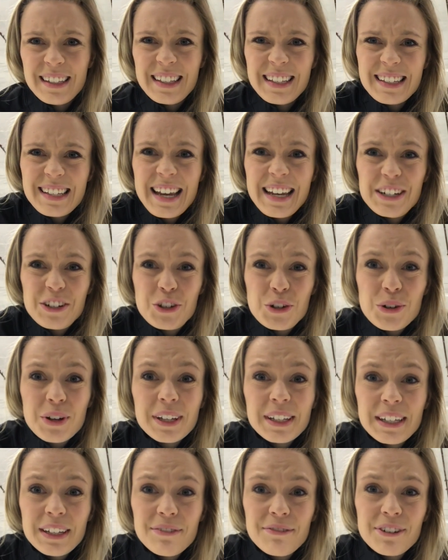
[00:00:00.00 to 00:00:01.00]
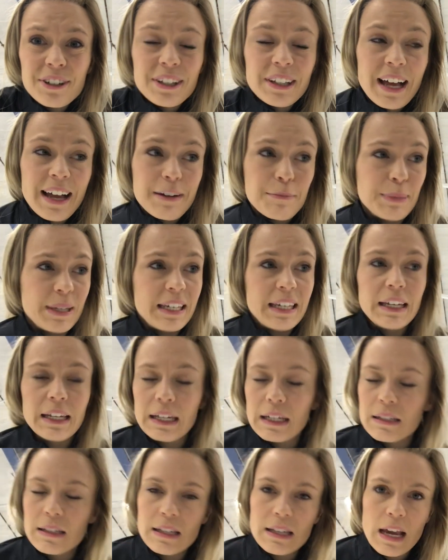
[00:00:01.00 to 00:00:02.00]
that's kind of tricky for a lot of
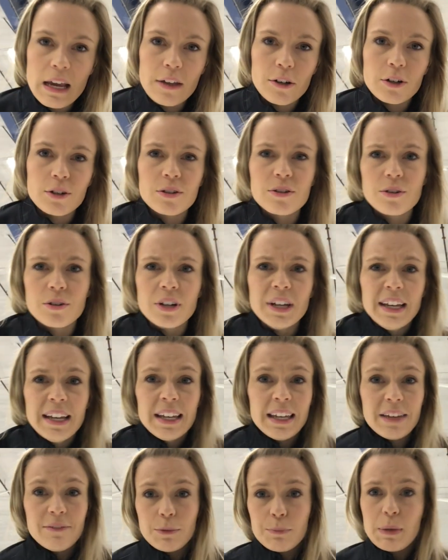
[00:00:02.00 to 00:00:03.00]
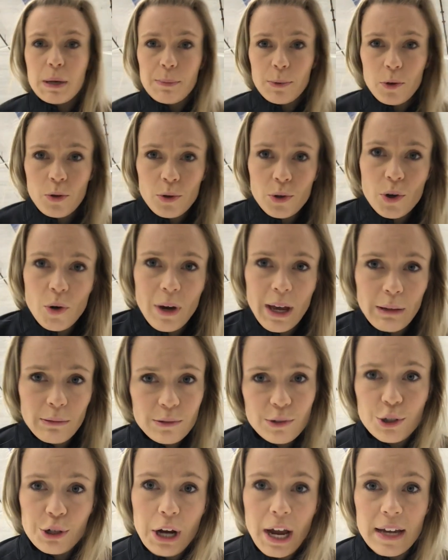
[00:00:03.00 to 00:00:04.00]
beginning skaters or even people who go out
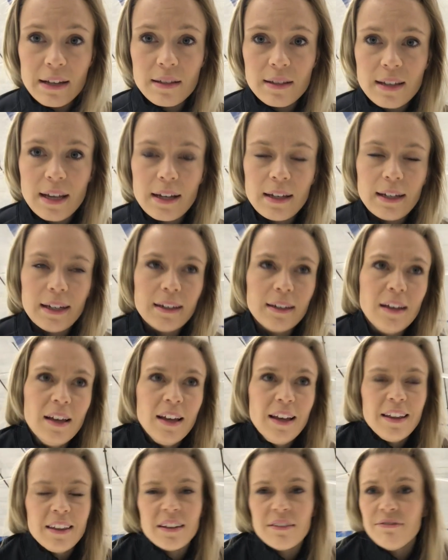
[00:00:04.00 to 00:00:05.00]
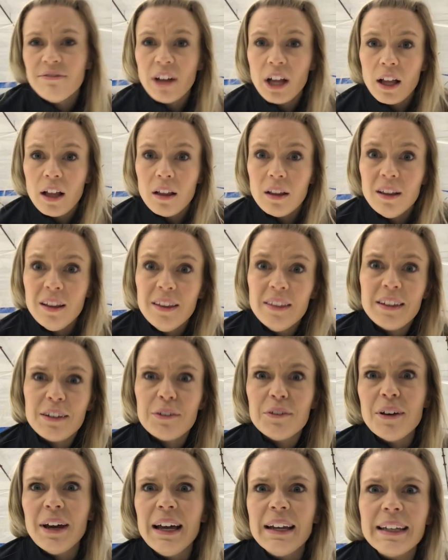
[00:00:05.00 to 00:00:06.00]
and try skating. They fall, they
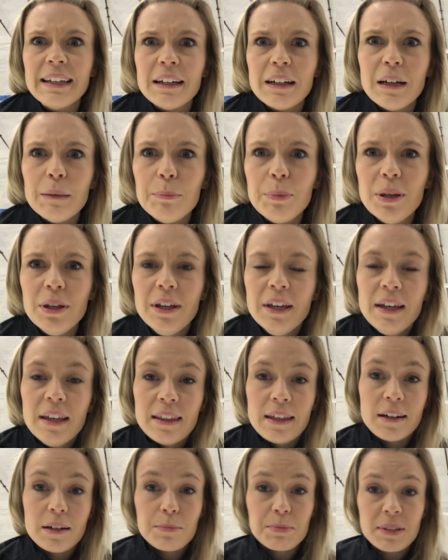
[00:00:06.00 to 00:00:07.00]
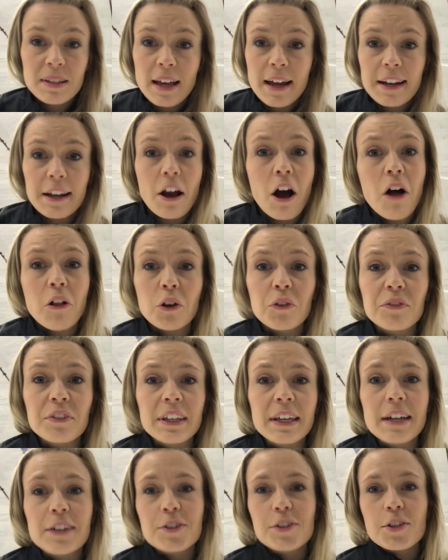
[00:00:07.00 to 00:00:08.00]
don't know how to get up, they end up sliding all over
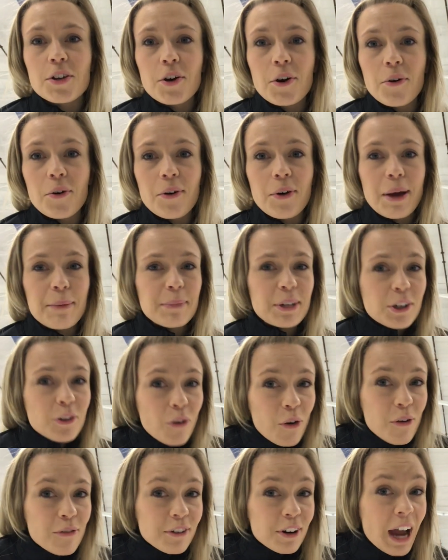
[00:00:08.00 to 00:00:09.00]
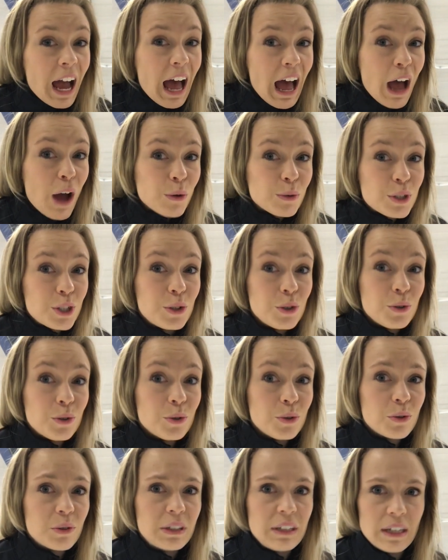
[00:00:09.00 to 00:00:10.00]
the ice. So I'm gonna go over how
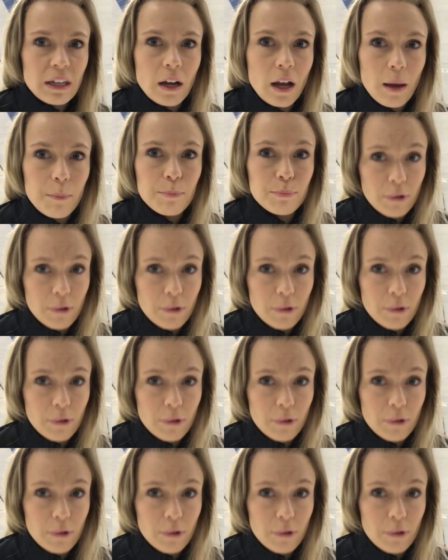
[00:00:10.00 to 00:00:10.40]
to get up